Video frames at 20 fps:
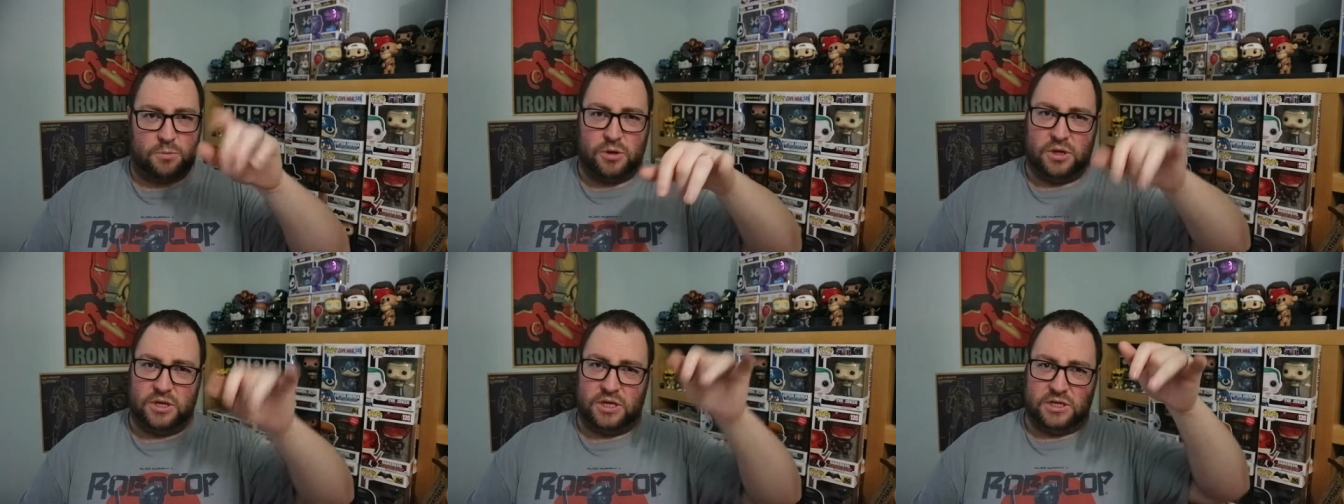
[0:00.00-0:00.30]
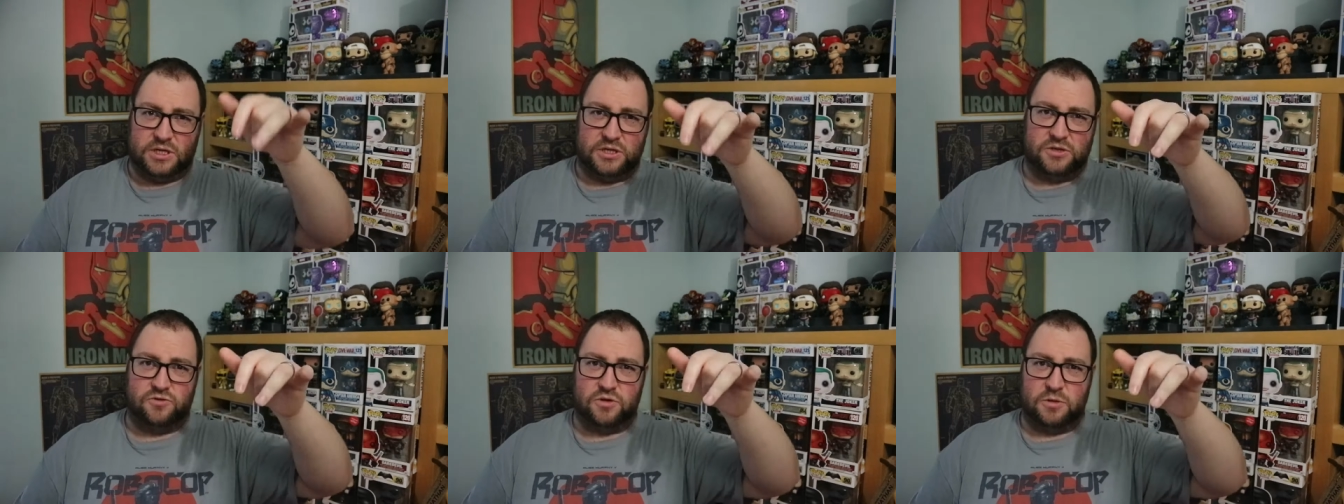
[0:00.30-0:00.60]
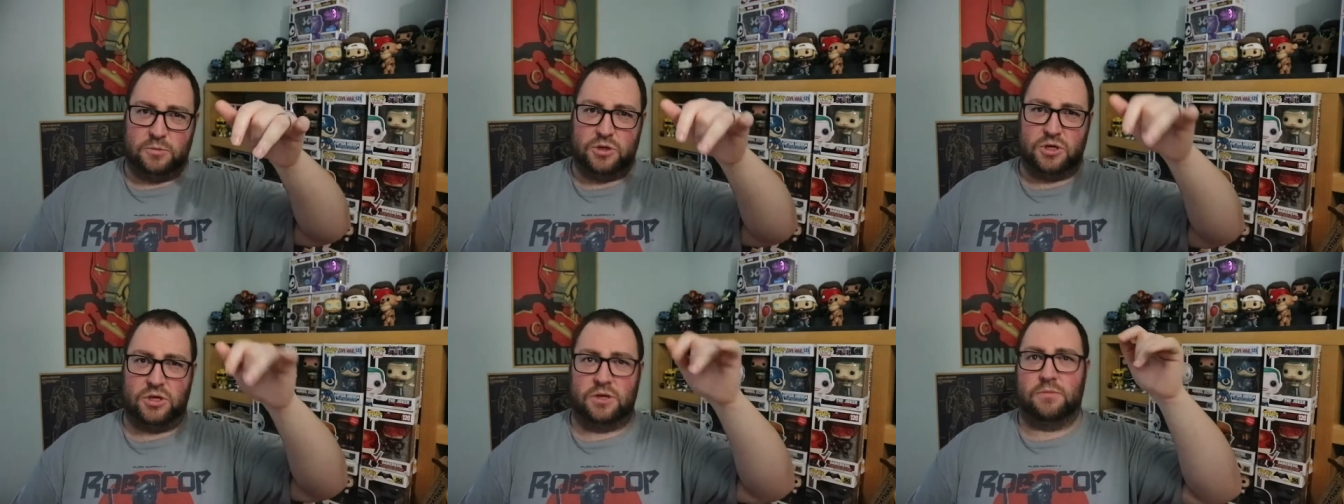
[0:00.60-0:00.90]
I'll put in the
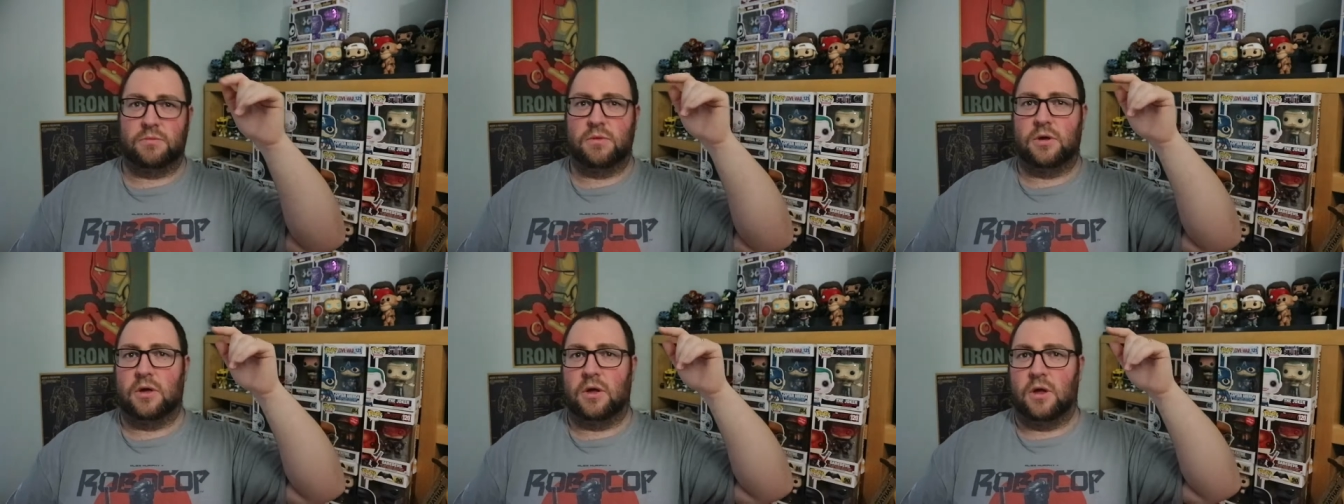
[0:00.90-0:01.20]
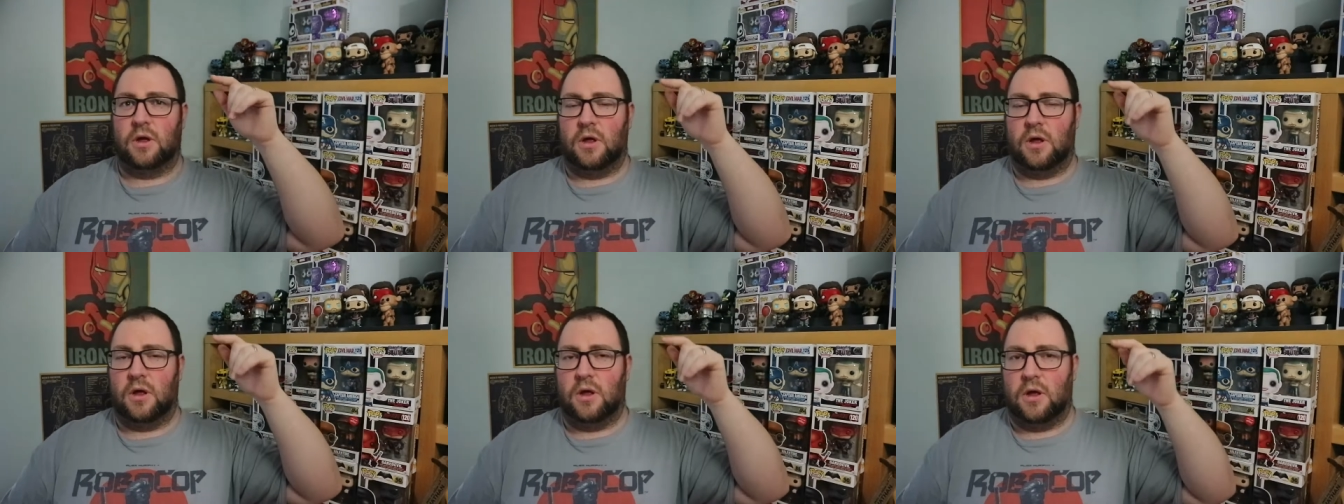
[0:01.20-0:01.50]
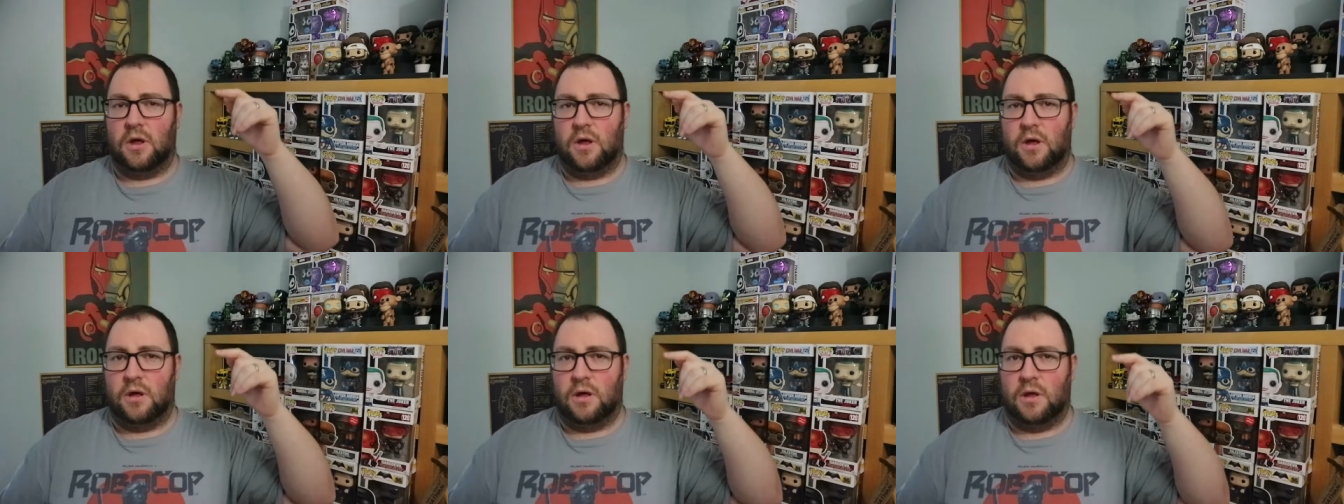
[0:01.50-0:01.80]
description
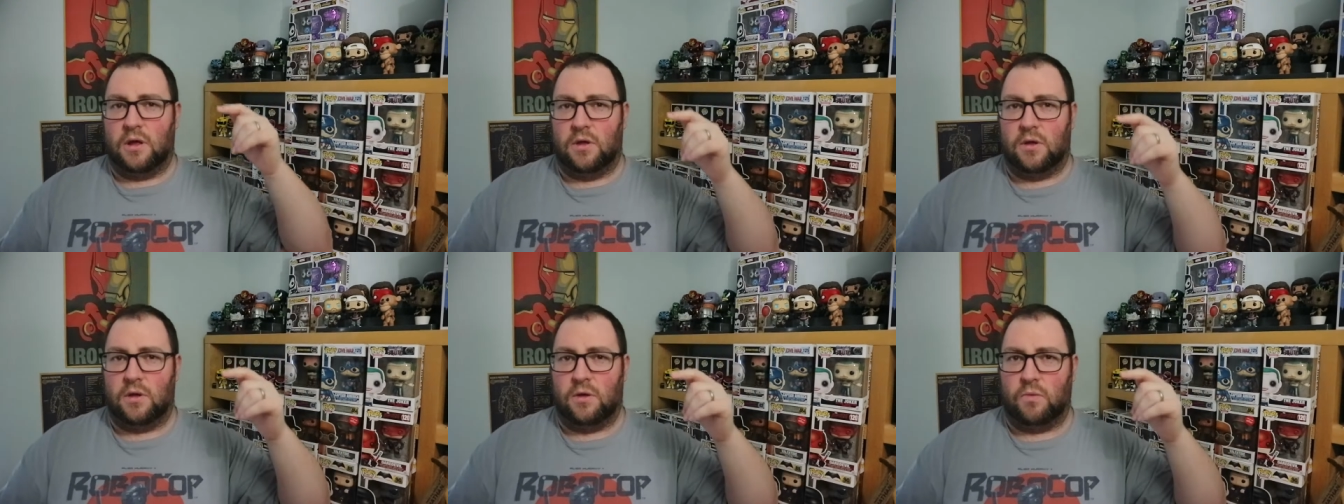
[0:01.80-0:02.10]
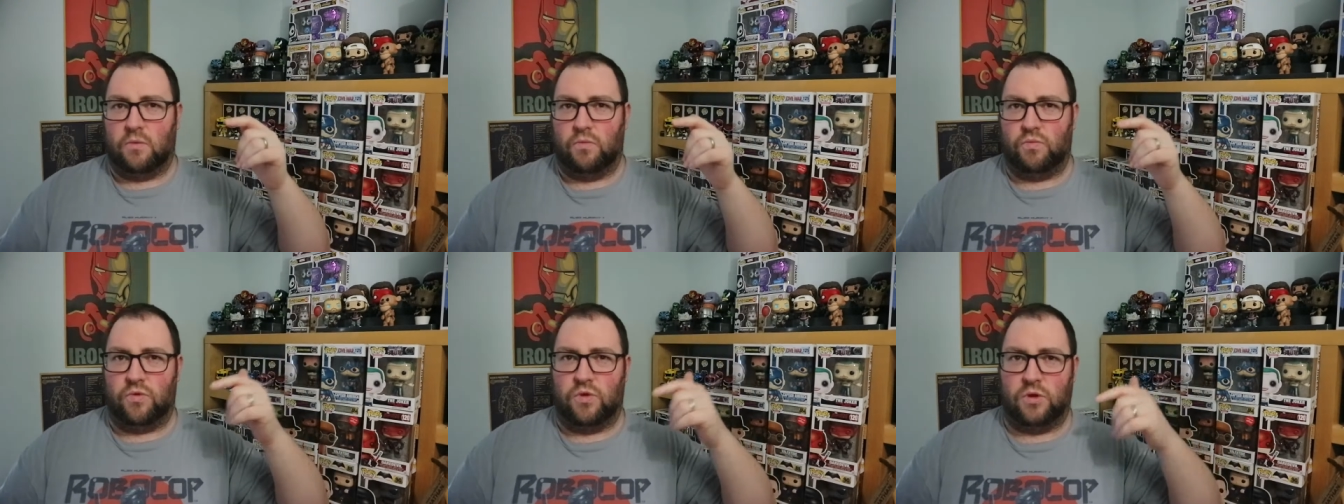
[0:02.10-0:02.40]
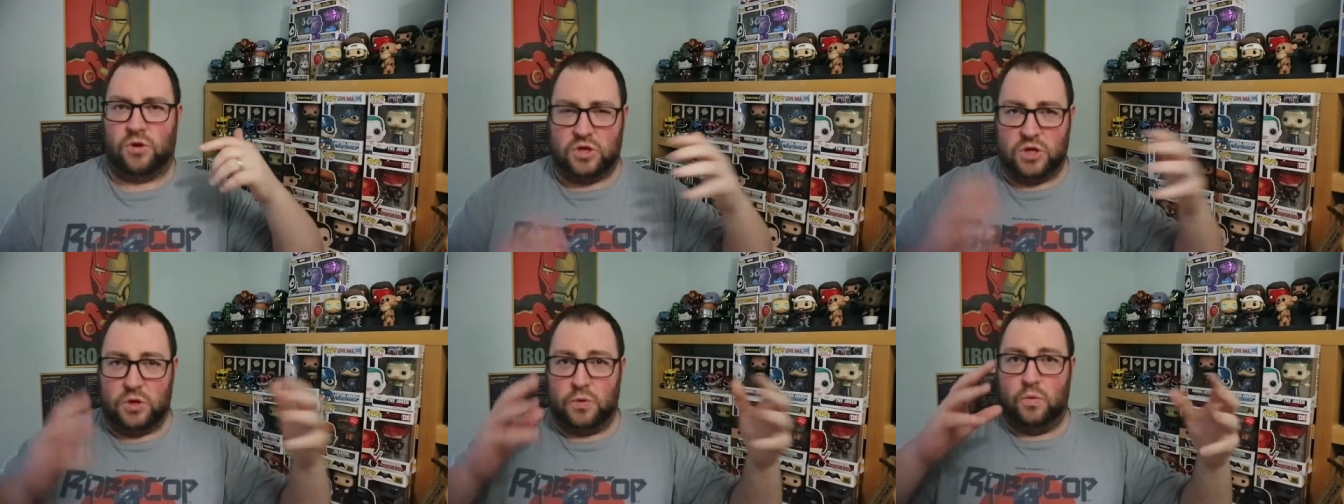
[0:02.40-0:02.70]

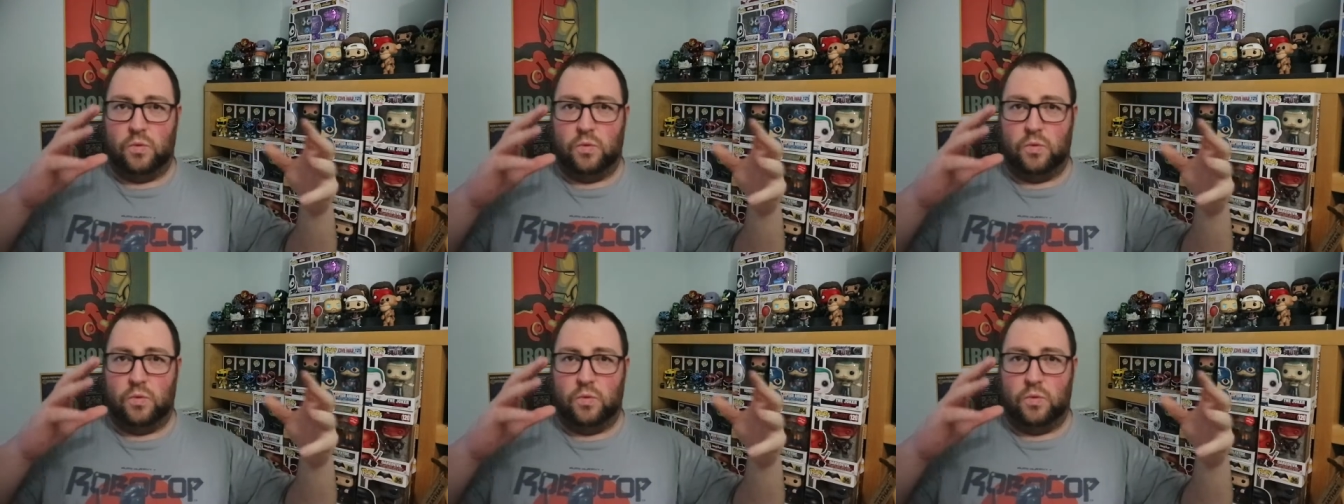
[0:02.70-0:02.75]
the